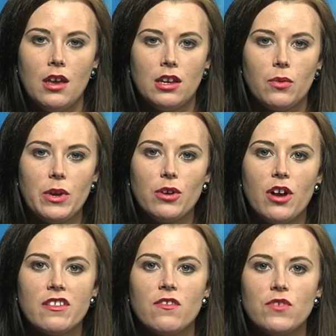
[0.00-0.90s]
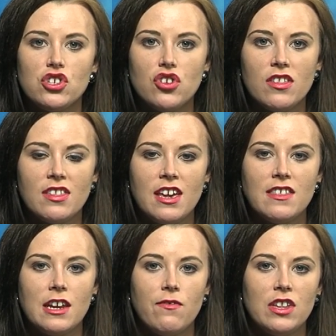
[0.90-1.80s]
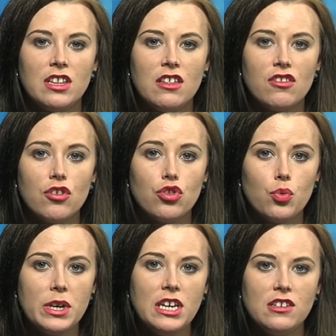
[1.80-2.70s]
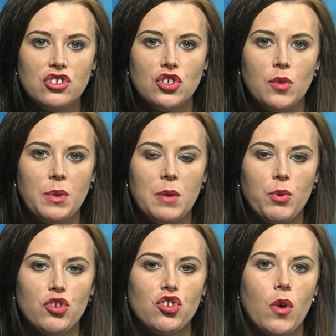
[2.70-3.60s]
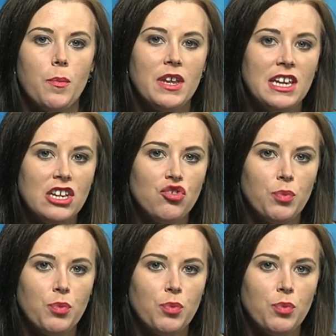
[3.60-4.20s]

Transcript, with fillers: Now, Red Cross officials say that if at least three additional people show up at each